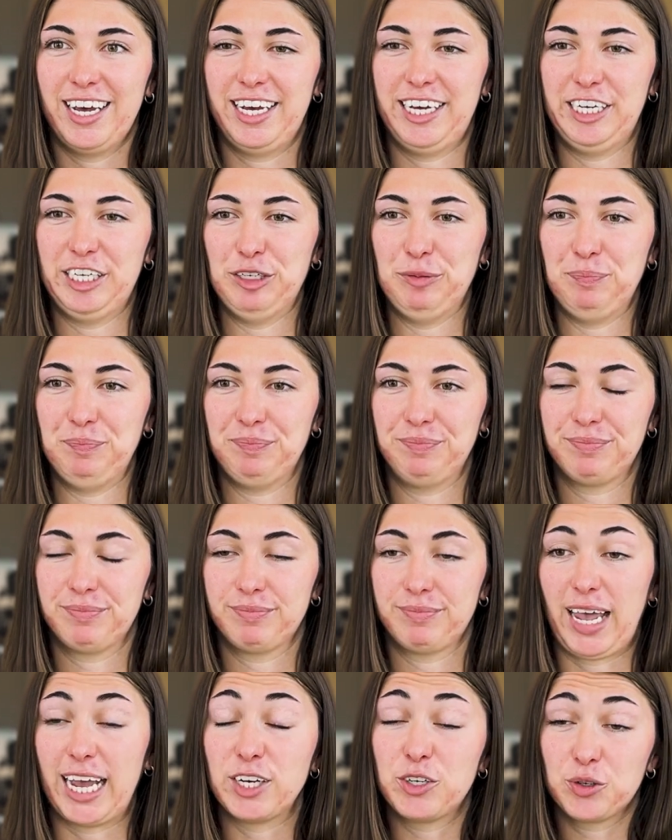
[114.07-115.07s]

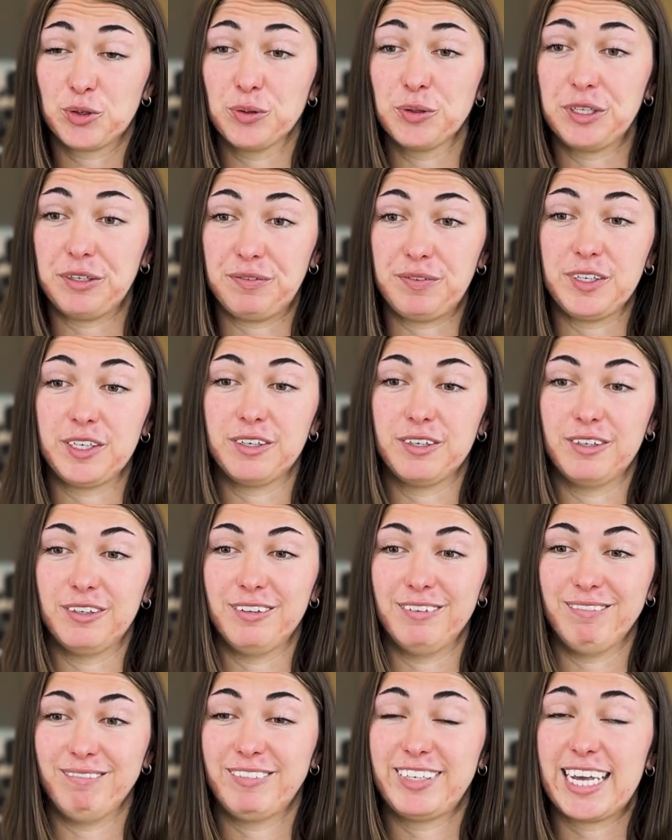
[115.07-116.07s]
I truly
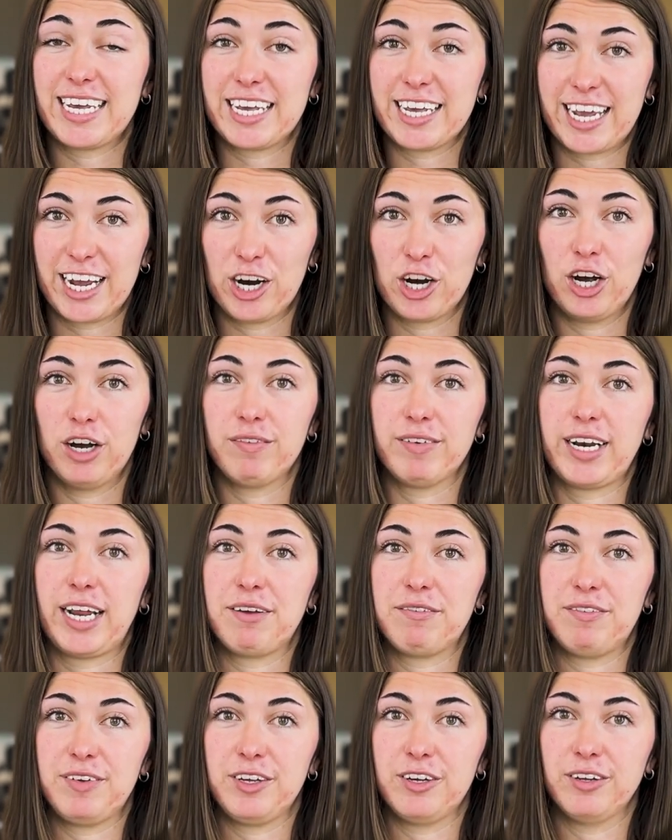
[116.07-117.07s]
feel taken care of, and I
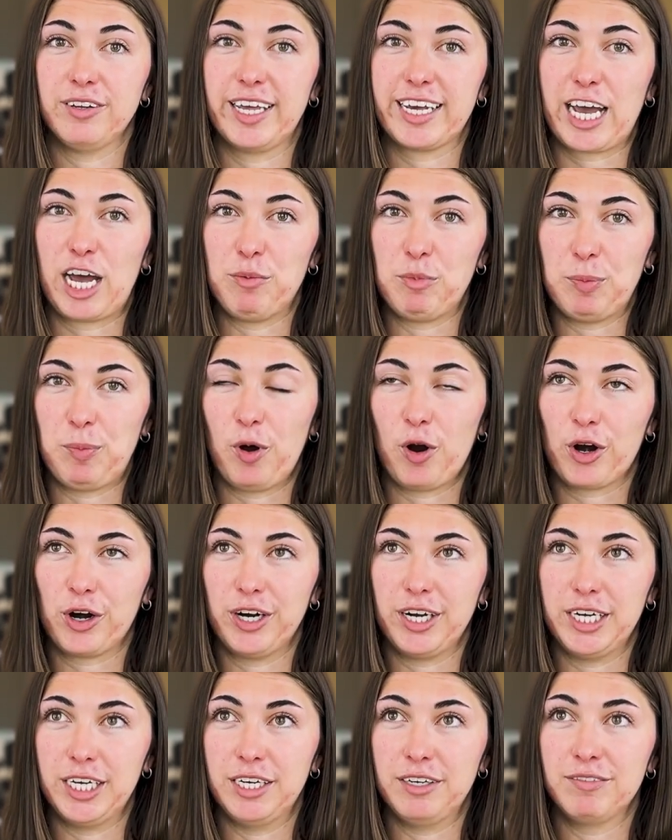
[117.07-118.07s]
feel like I'm a
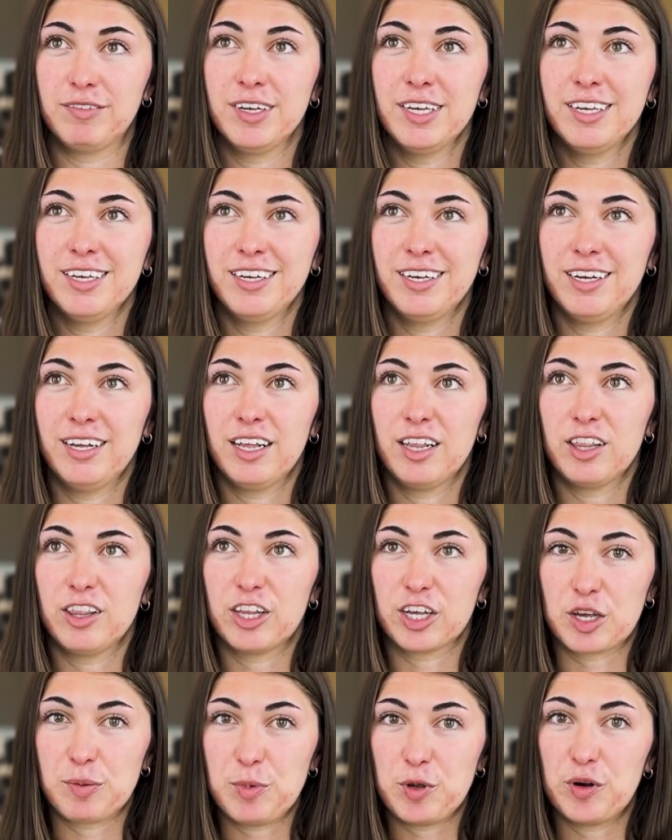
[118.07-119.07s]
part of
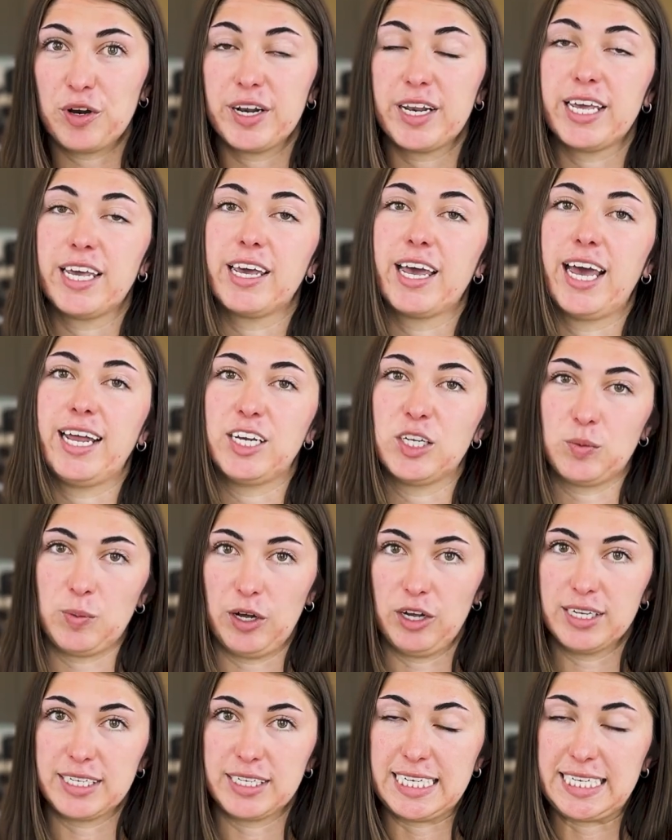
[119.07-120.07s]
the community and as
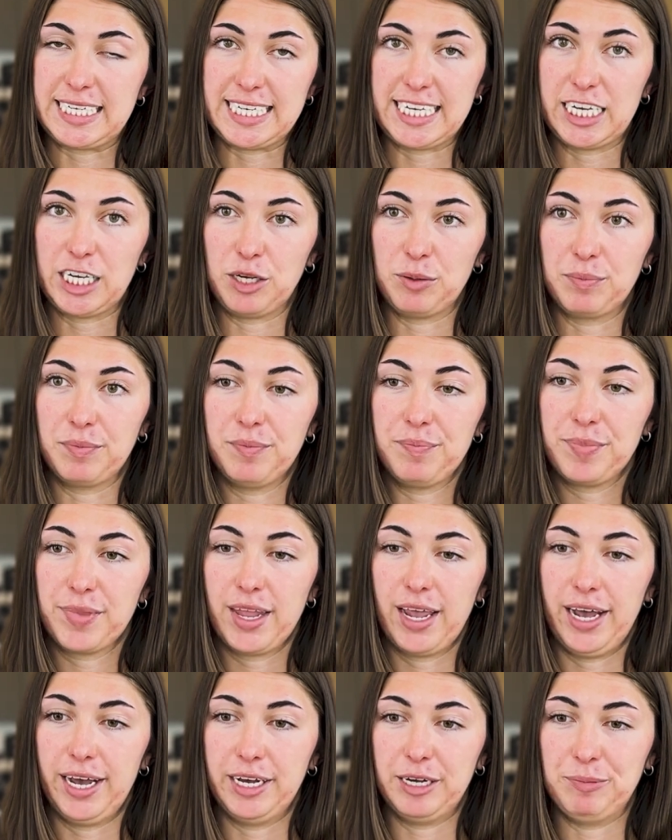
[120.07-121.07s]
well team.
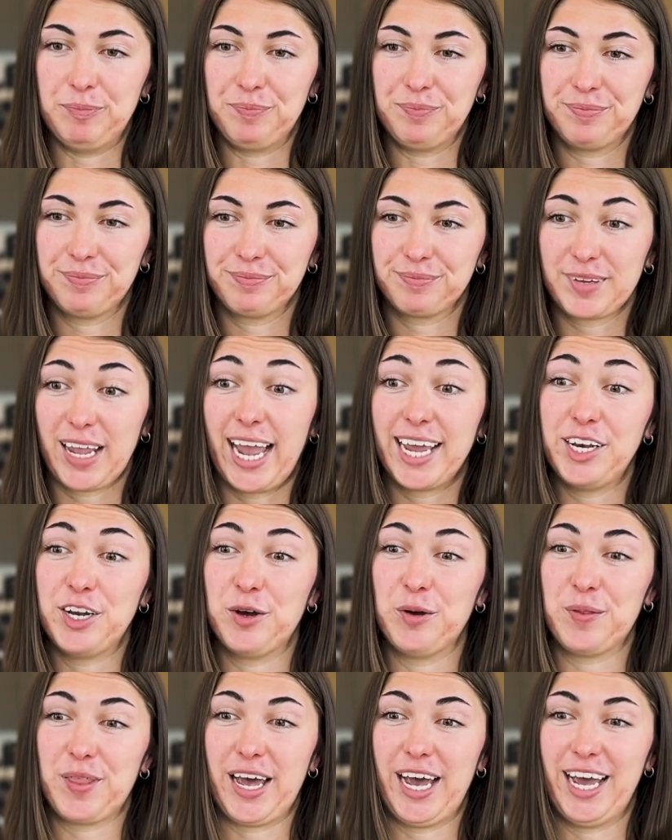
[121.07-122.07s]
I
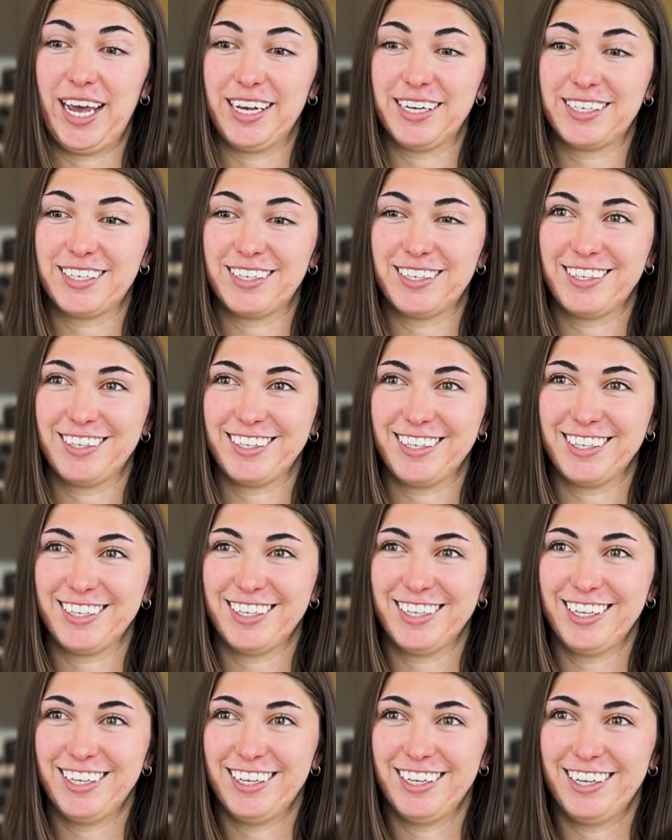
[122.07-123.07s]
know that
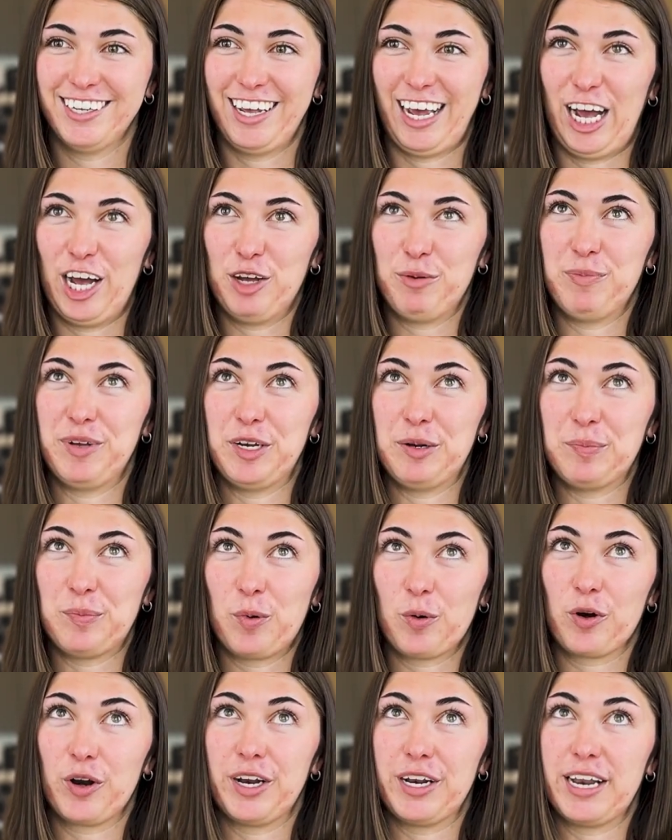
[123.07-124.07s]
I'm an
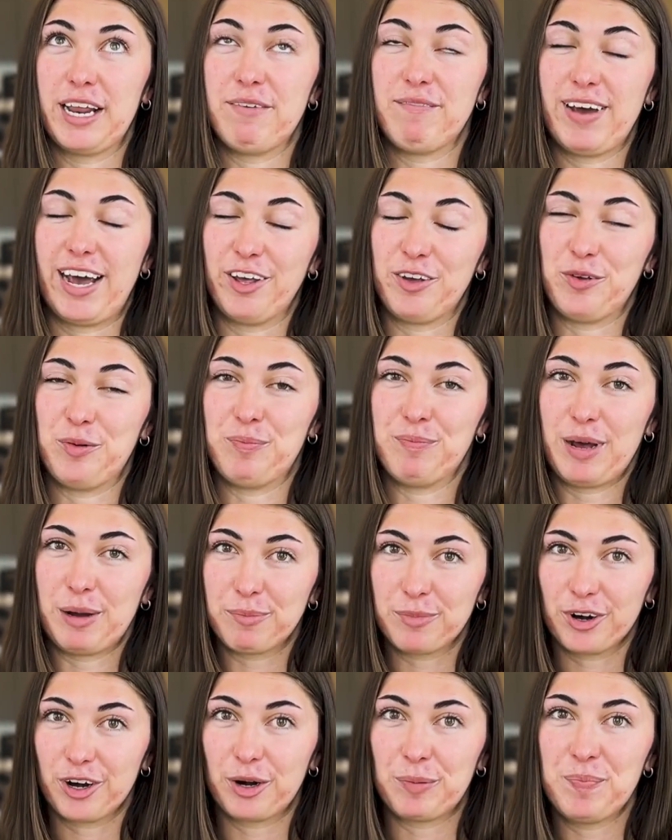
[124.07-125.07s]
important and valued
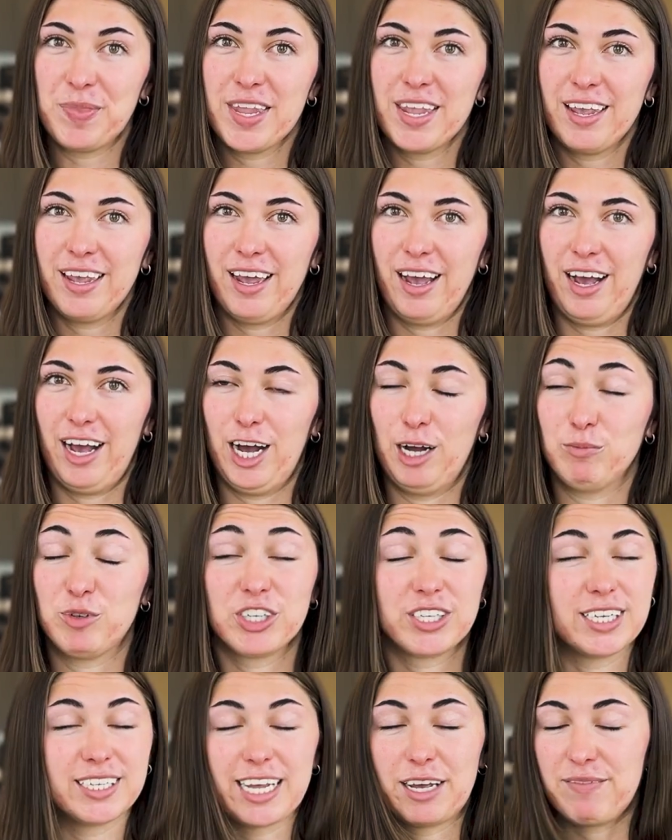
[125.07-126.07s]
member,
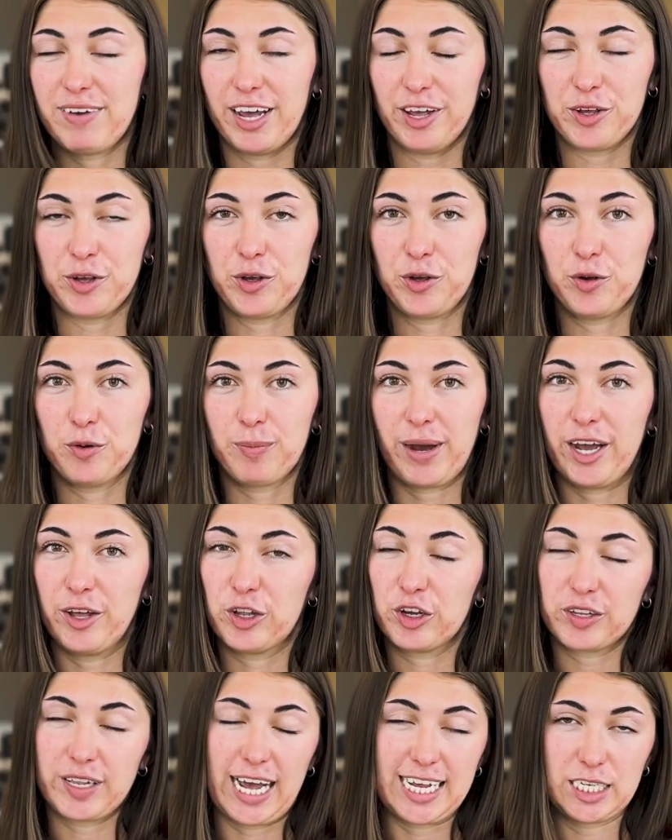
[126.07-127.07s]
just as I value my
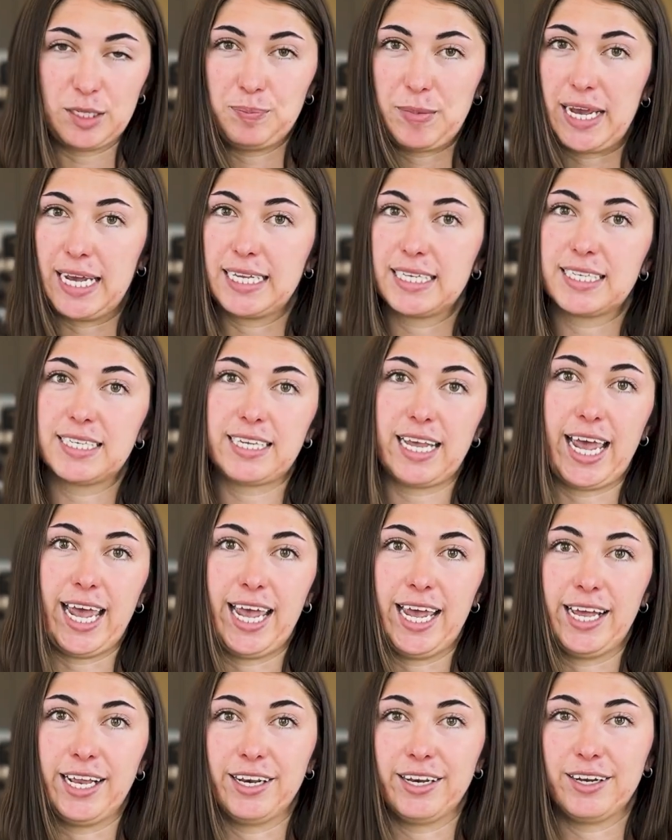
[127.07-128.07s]
other classmates
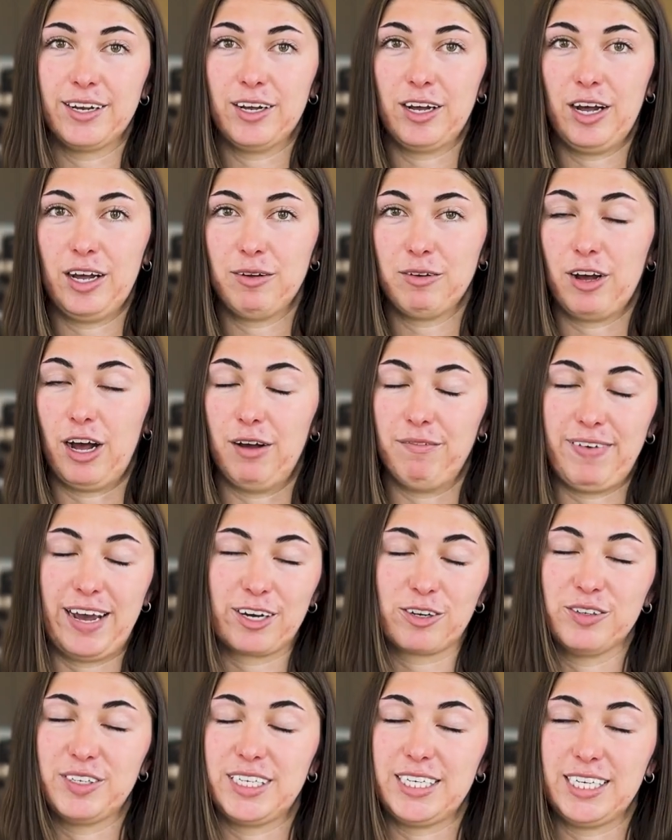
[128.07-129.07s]
and
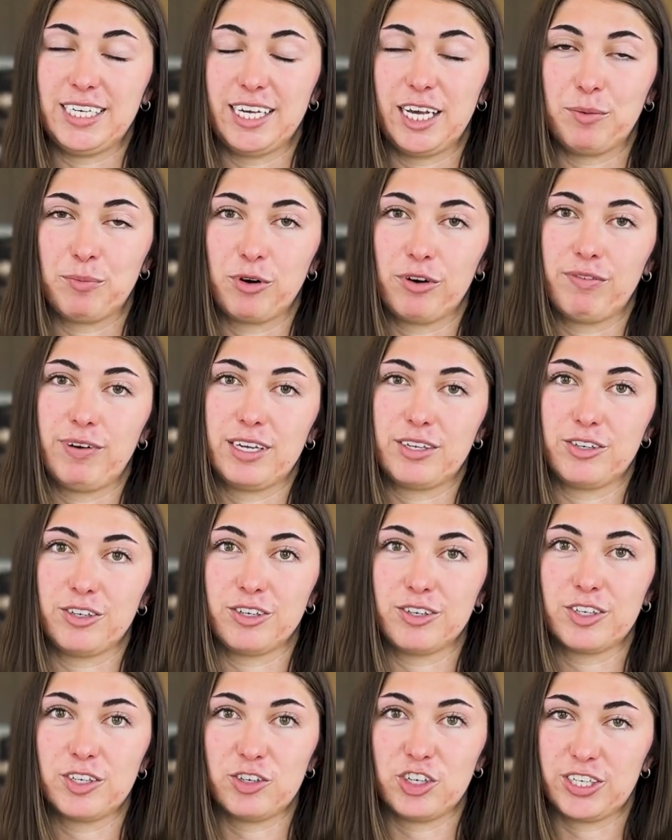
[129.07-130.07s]
faculty and
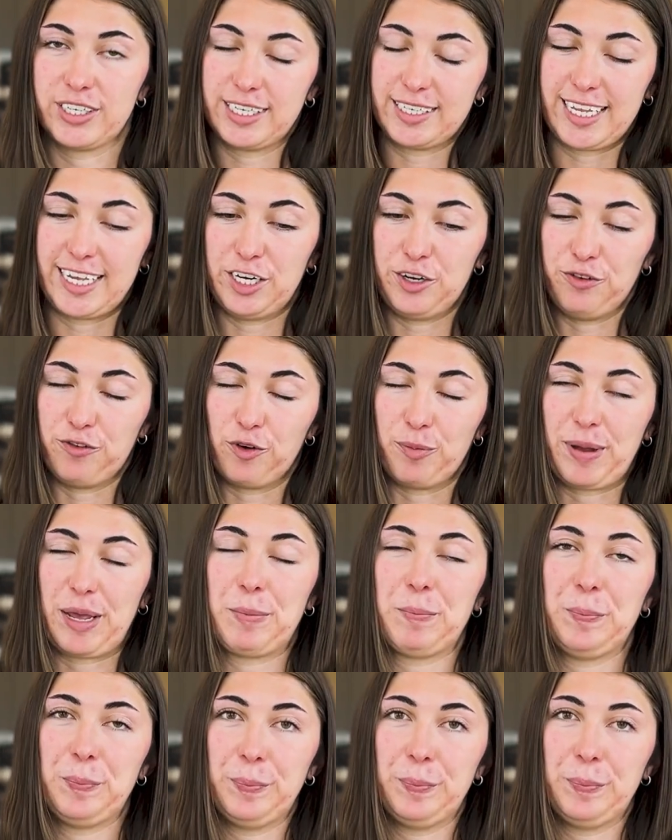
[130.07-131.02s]
professors, just as they do for me.